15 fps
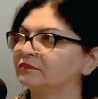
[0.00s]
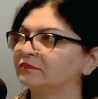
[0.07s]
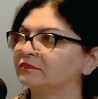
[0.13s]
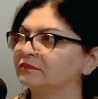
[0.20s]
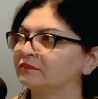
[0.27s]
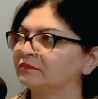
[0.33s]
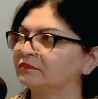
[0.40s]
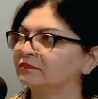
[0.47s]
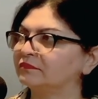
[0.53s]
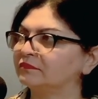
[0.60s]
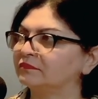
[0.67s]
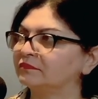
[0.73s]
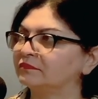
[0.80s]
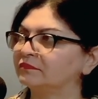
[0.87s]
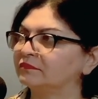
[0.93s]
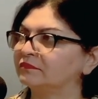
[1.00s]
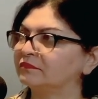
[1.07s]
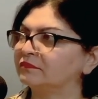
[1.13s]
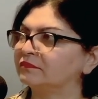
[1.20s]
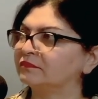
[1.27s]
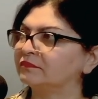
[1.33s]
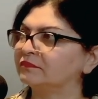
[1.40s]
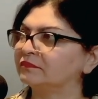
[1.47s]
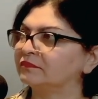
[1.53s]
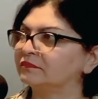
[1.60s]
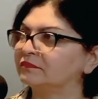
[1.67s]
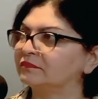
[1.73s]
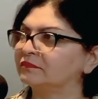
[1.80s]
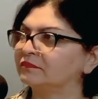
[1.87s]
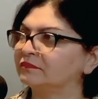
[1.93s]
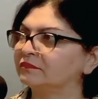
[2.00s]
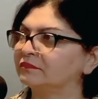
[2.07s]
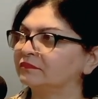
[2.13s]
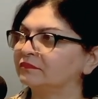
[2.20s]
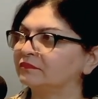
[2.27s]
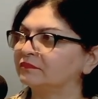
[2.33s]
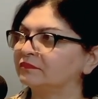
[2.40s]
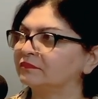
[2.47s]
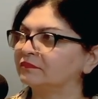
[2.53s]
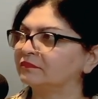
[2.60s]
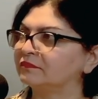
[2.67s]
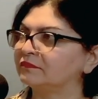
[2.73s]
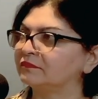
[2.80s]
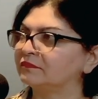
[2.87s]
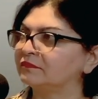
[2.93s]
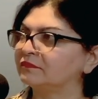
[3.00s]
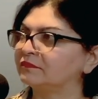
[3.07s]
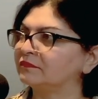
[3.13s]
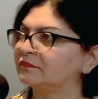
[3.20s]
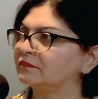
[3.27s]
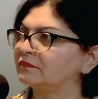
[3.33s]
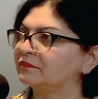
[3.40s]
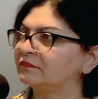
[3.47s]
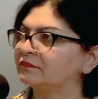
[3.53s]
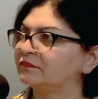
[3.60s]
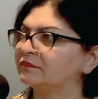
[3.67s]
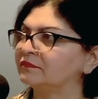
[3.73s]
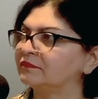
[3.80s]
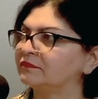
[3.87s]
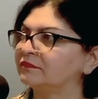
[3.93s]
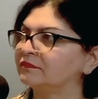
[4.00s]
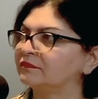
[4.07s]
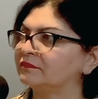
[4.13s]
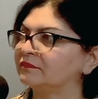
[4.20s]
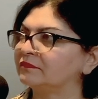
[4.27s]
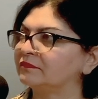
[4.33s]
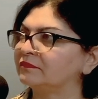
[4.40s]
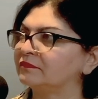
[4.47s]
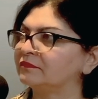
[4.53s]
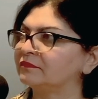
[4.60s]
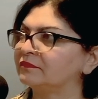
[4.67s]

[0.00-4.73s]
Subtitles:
No words are spoken by the person on screen.